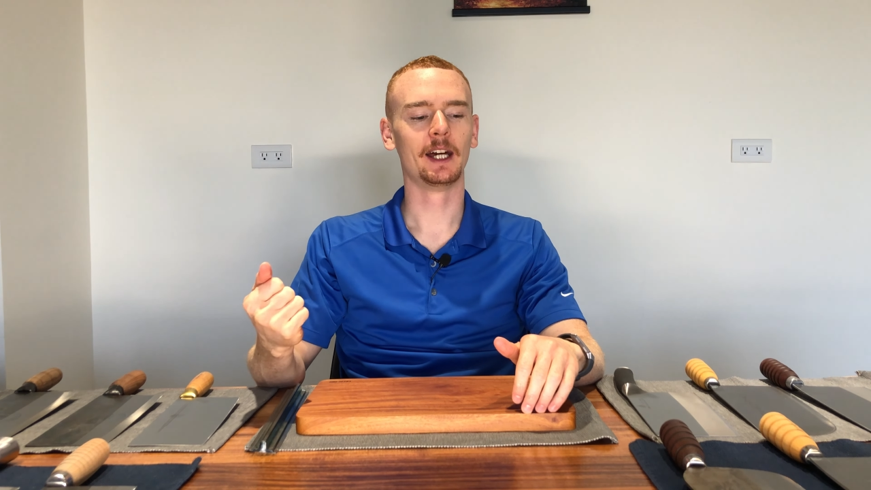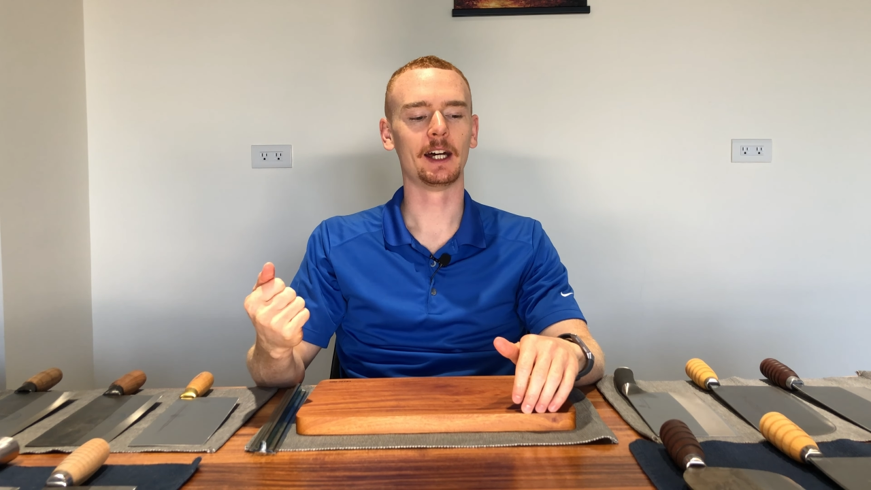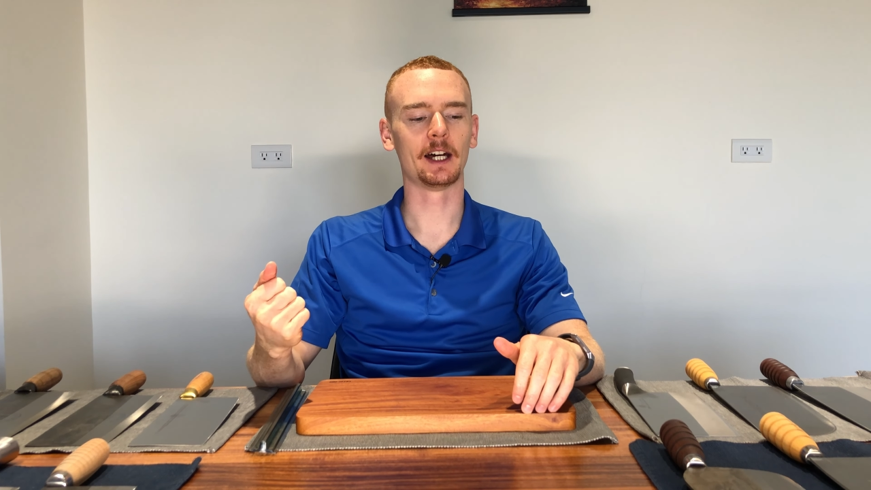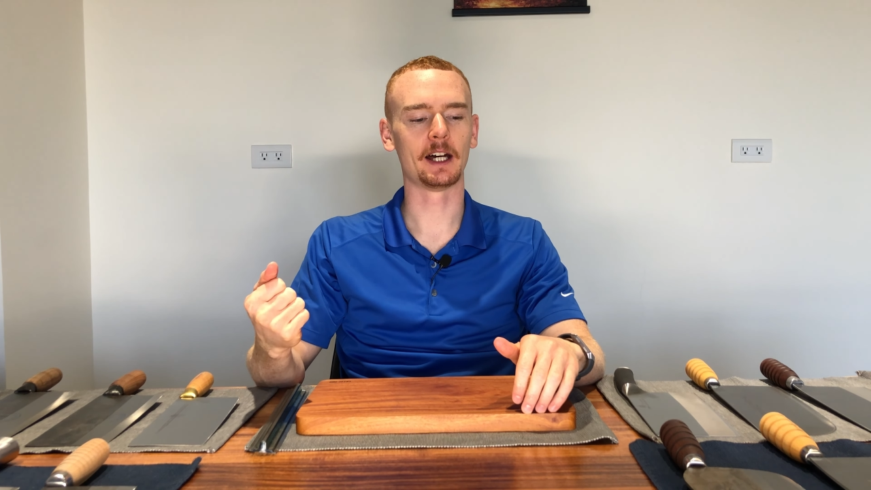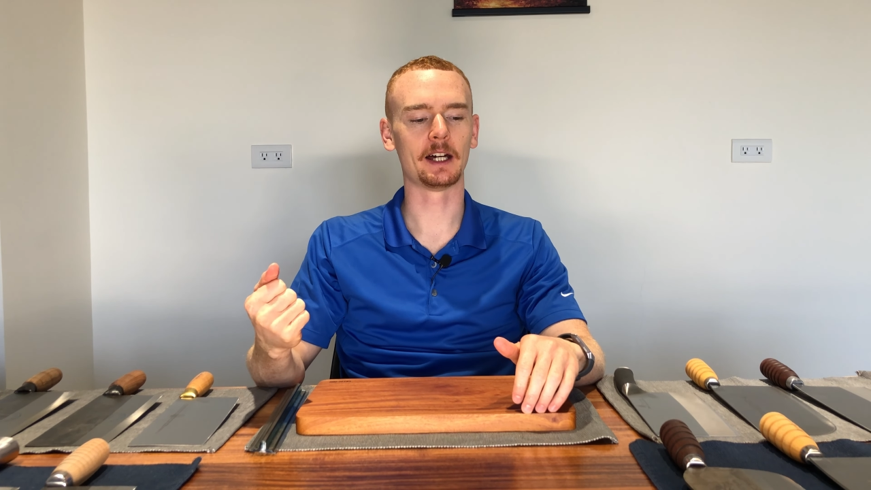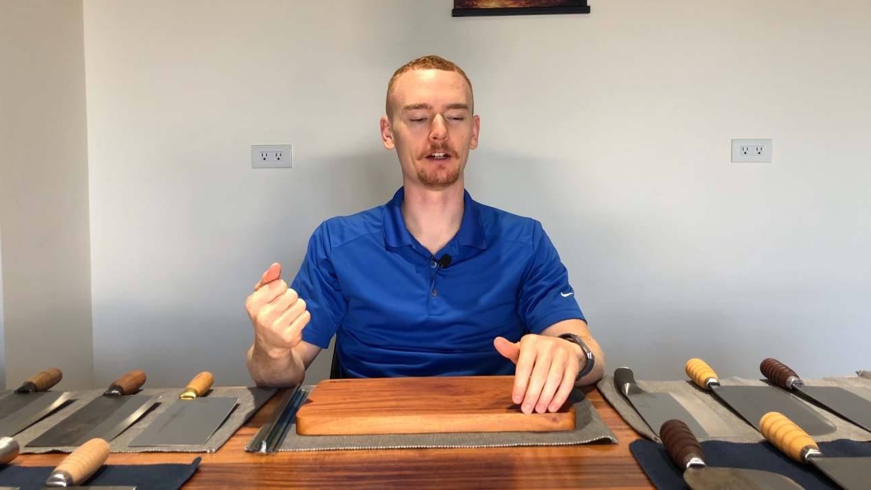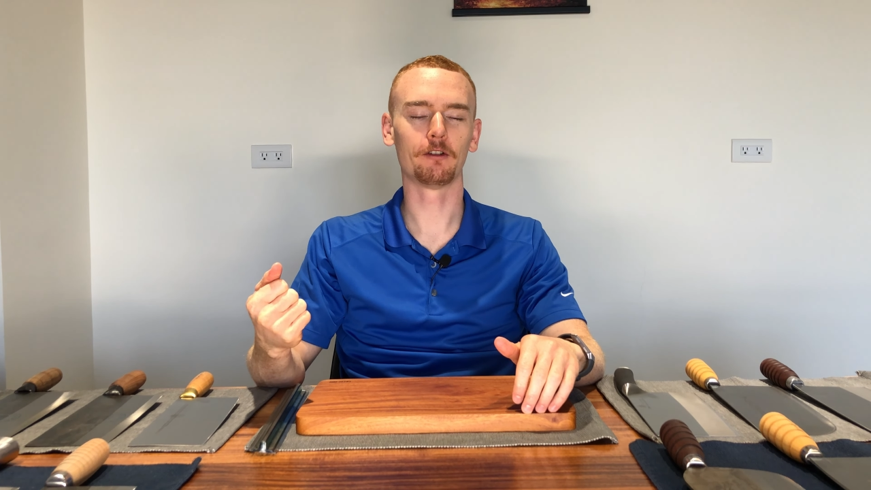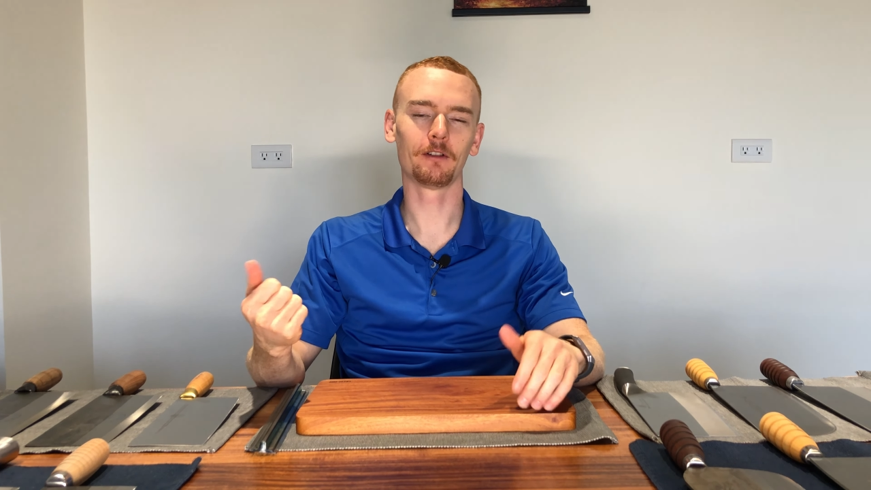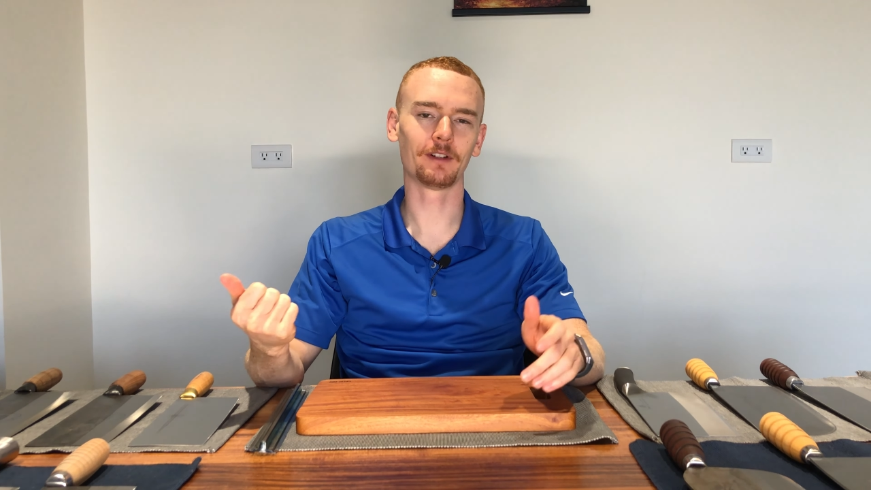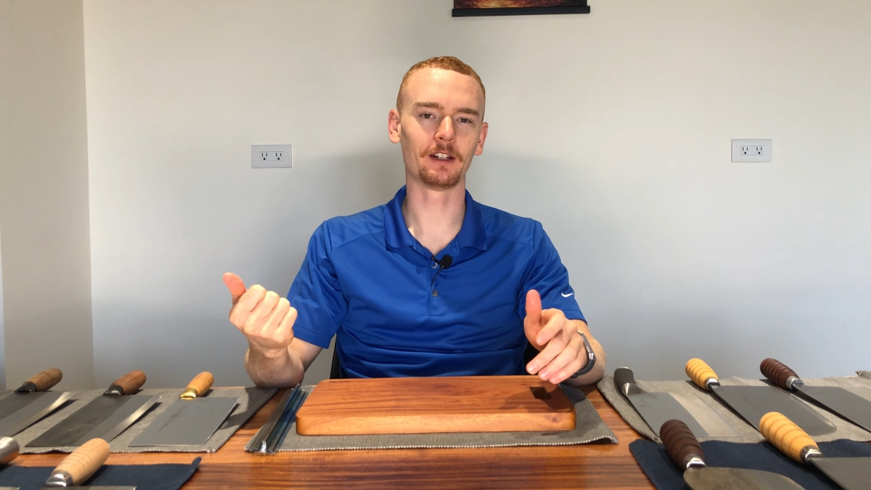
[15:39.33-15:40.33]

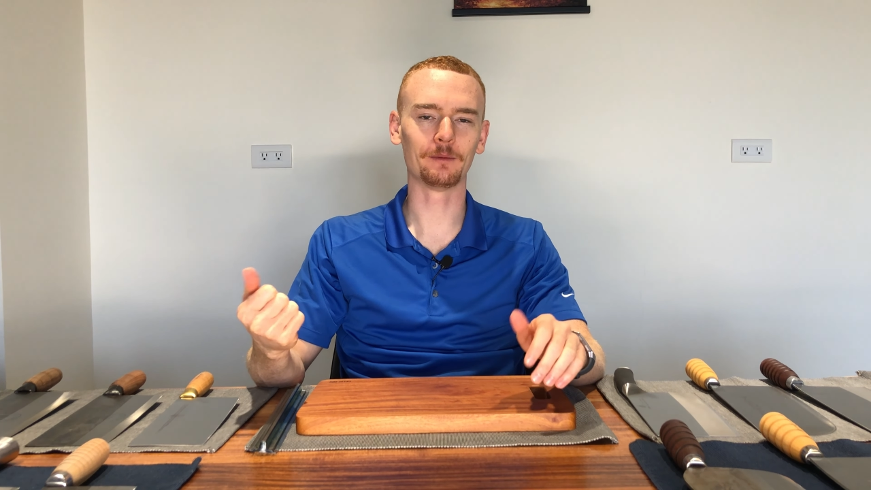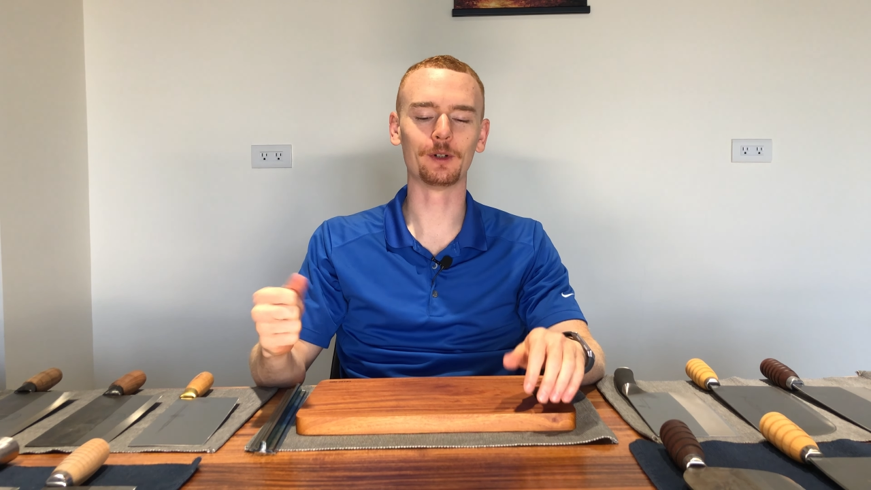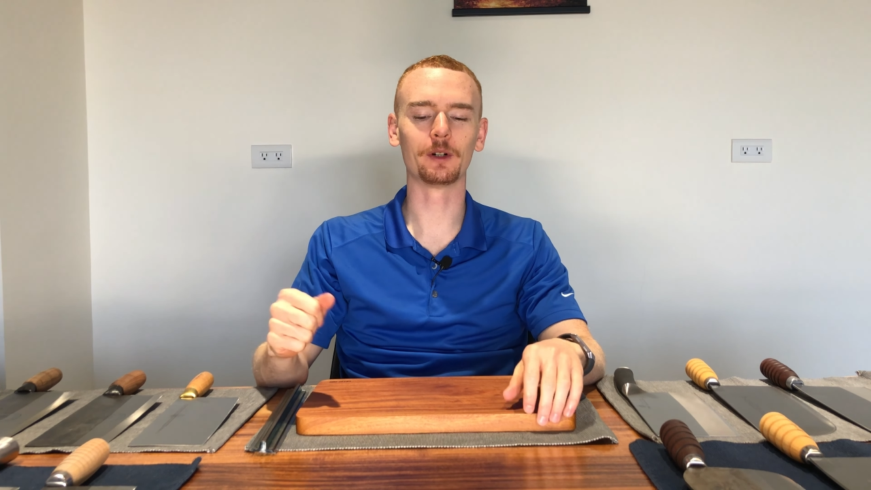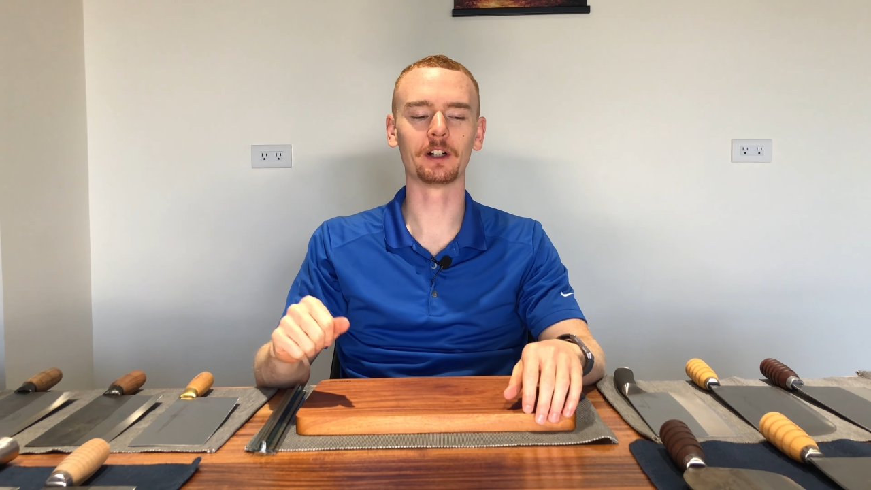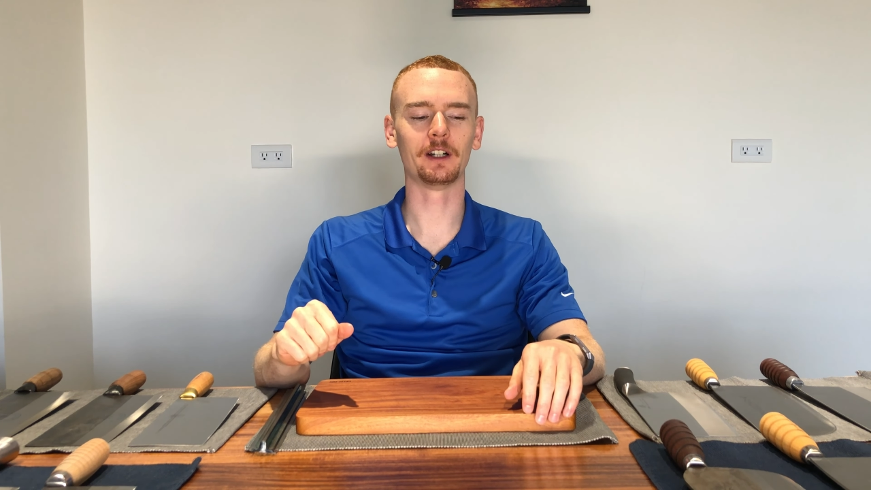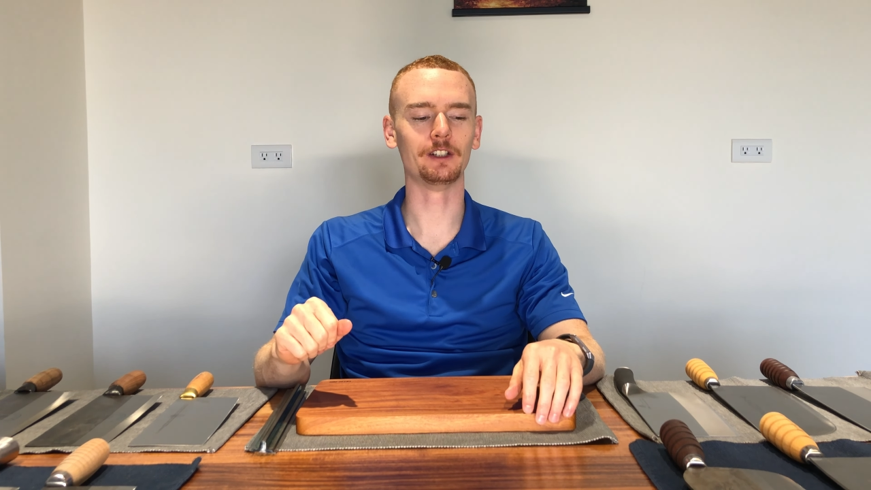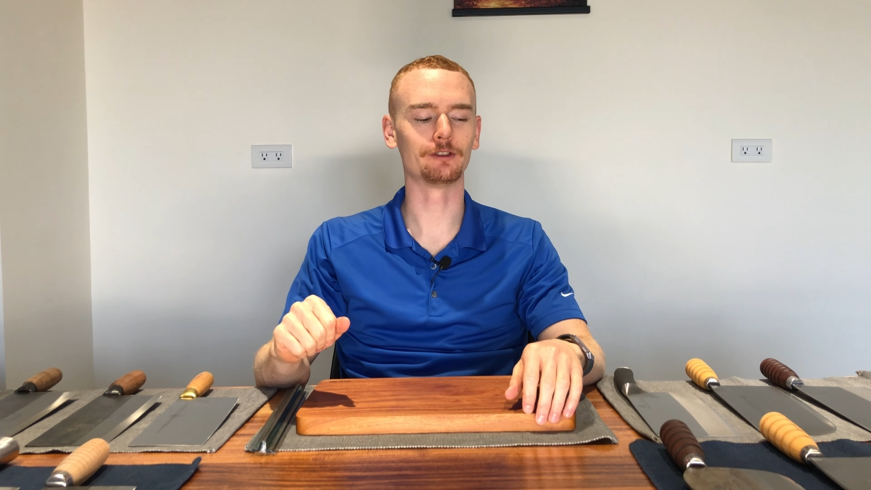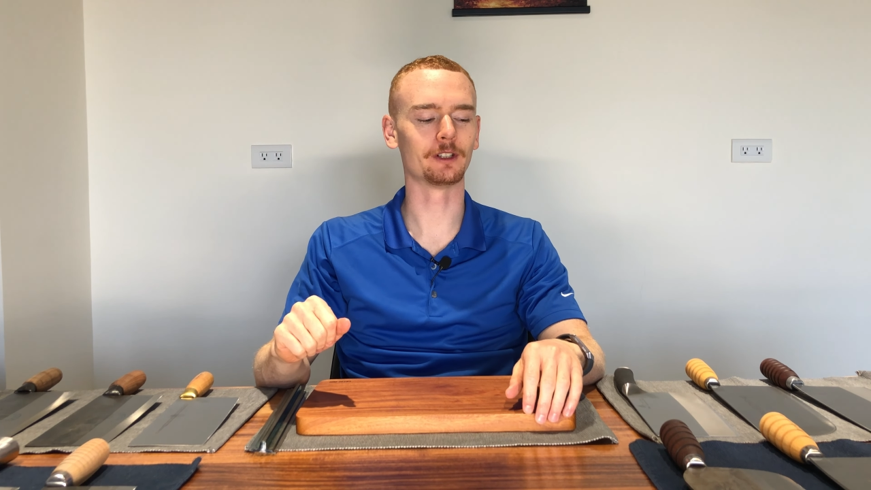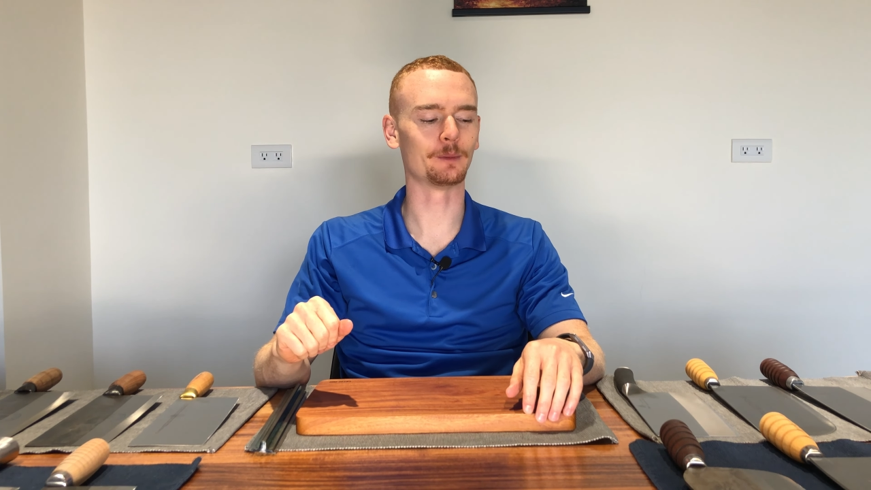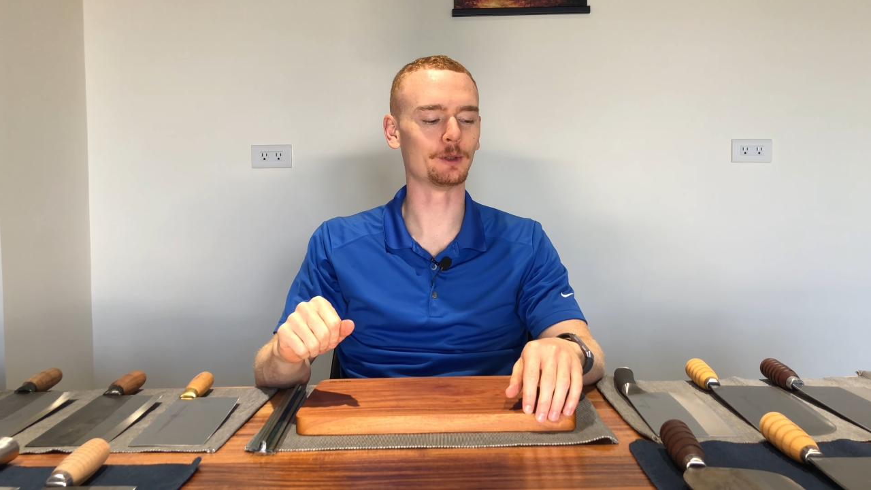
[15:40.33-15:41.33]
I find it more
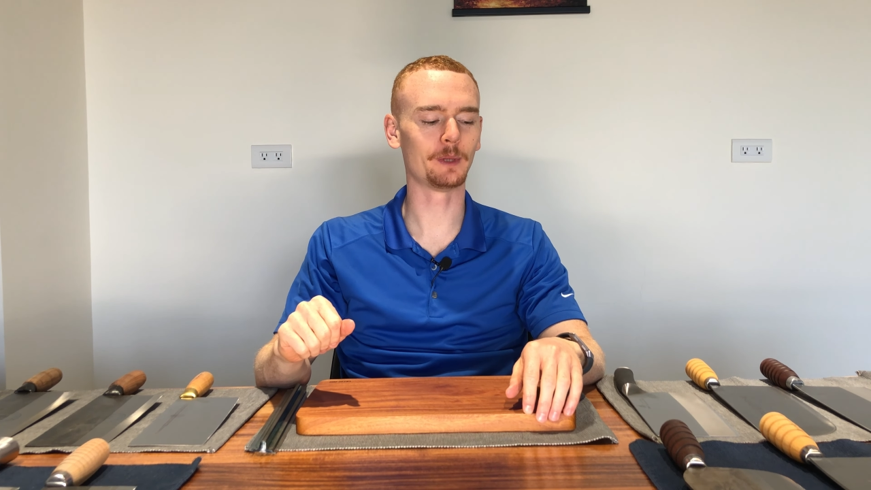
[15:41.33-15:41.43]
enjoyable,